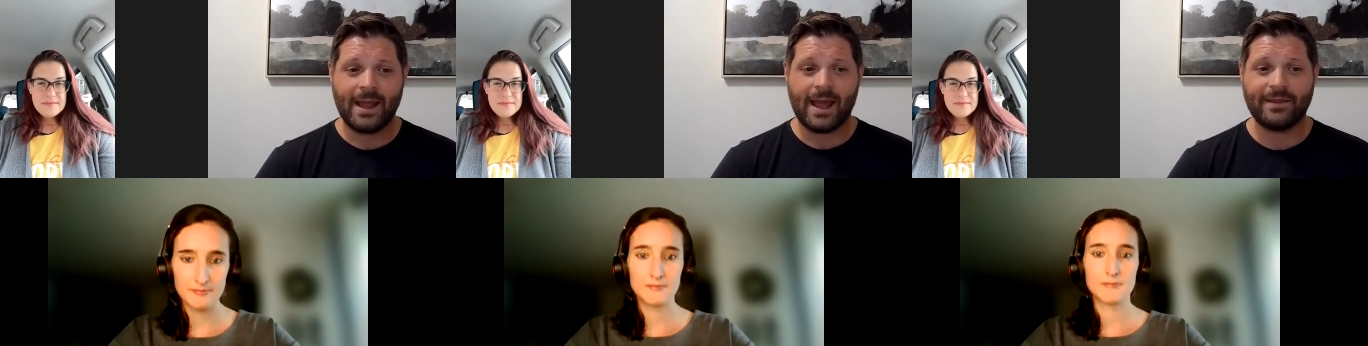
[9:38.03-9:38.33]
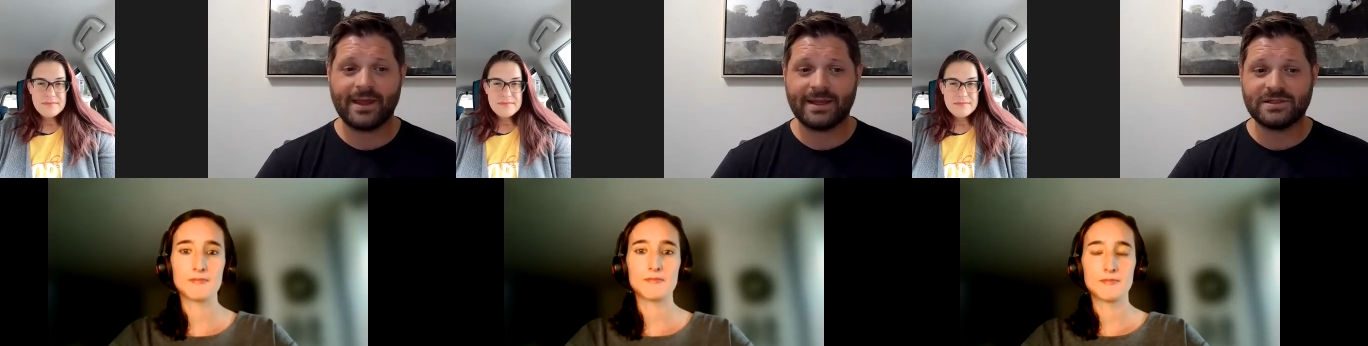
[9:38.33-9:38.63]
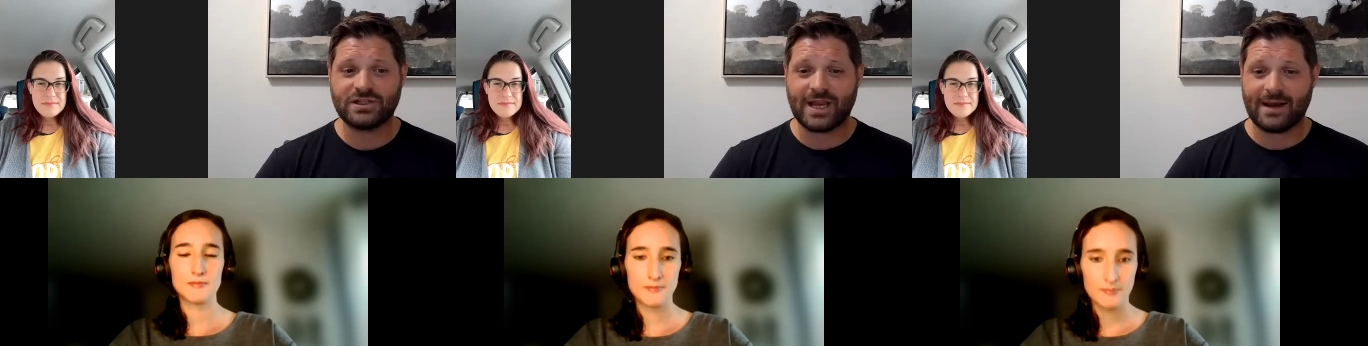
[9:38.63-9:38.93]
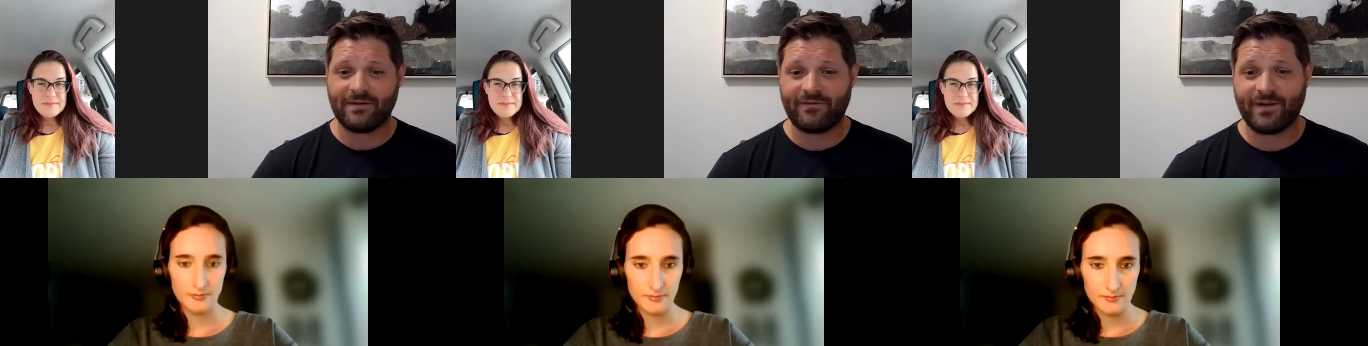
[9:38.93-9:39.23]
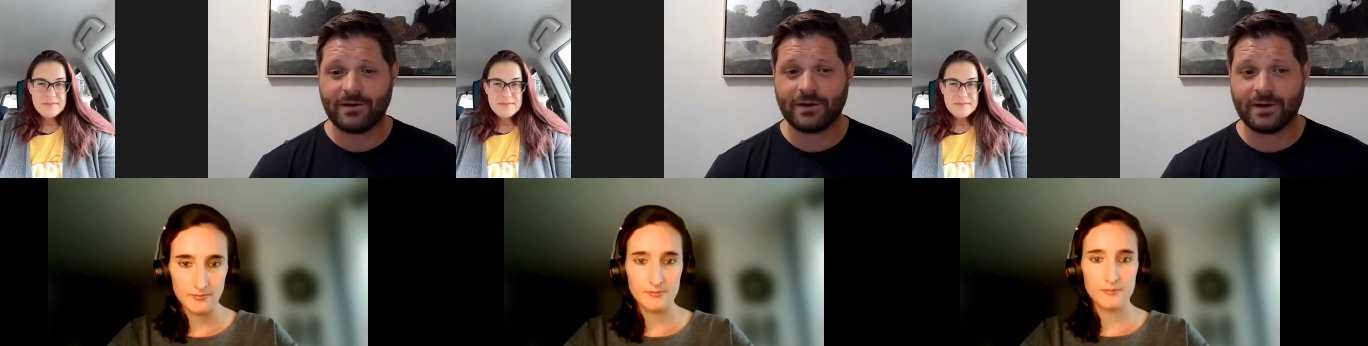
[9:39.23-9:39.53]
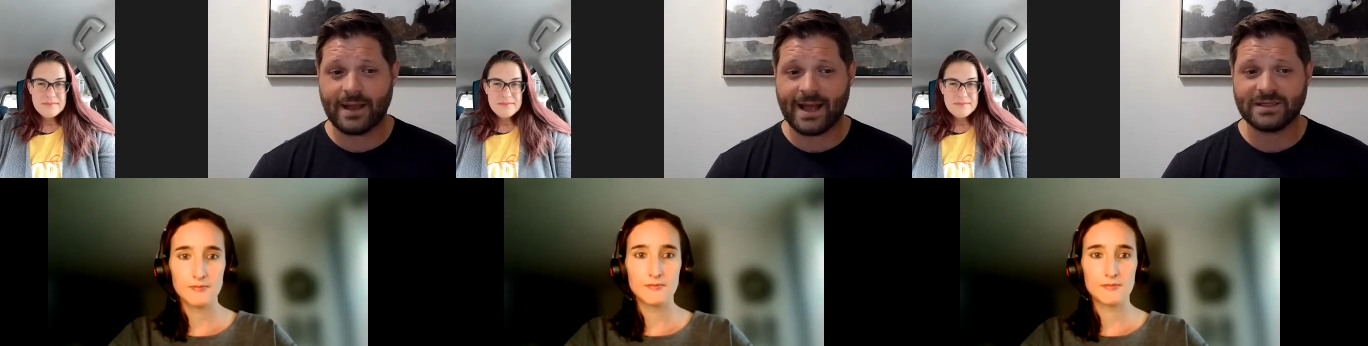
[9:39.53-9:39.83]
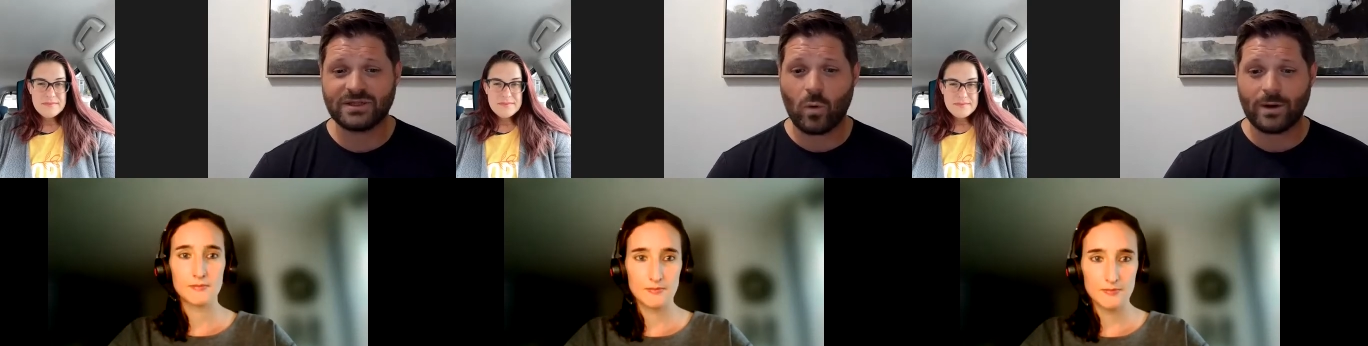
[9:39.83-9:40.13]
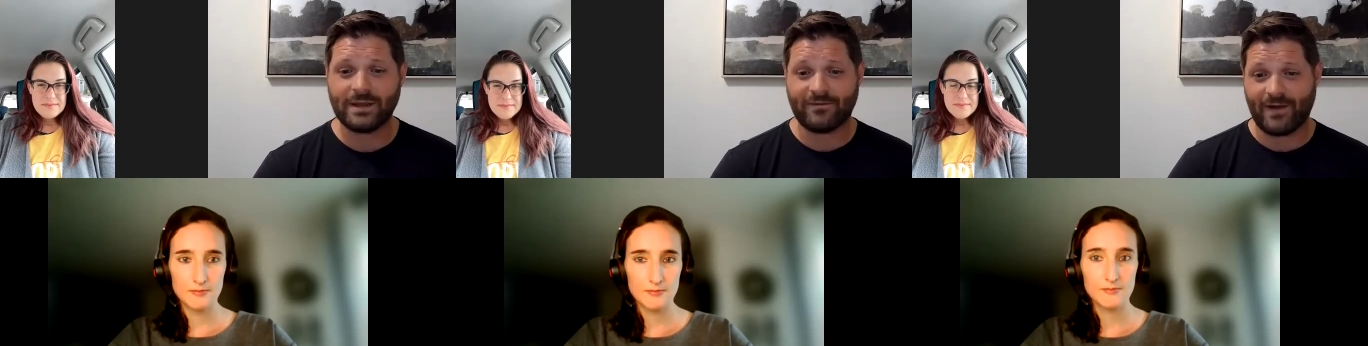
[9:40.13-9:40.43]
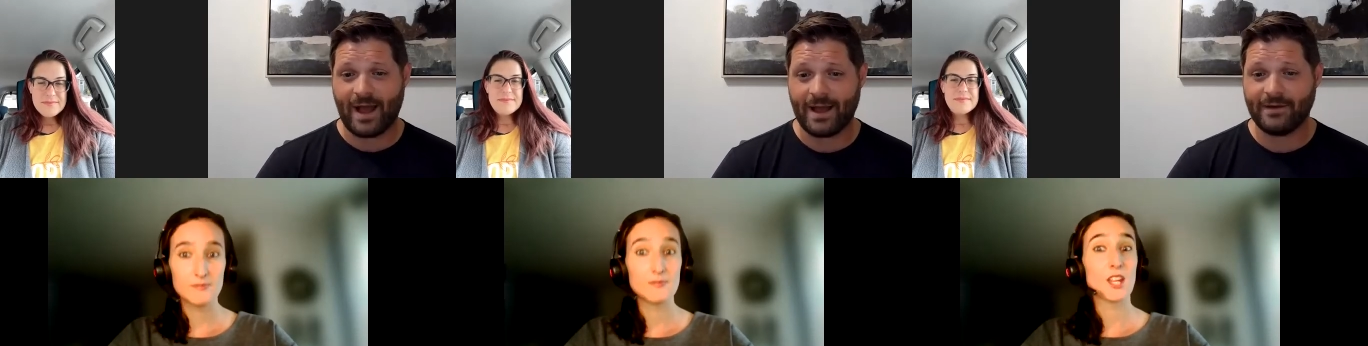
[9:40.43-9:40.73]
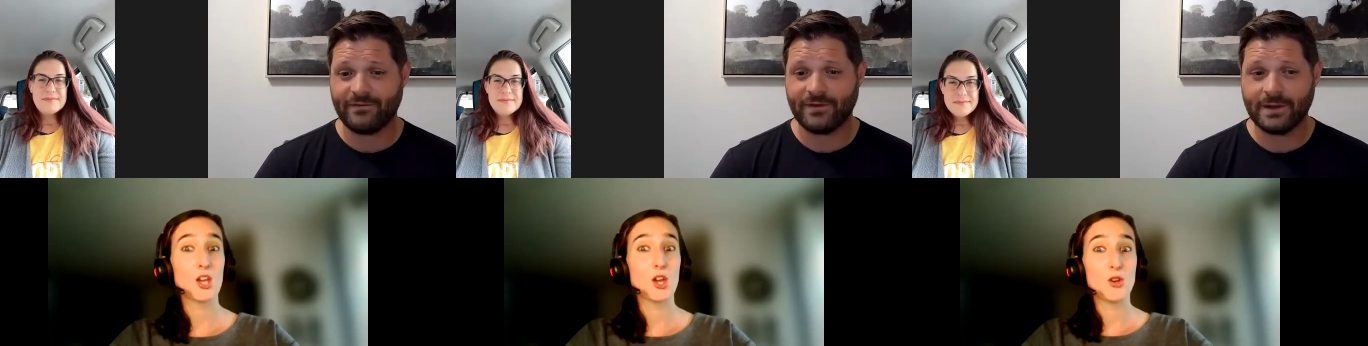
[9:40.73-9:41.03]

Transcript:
Speaker 1: and then Janet Fenner at 25.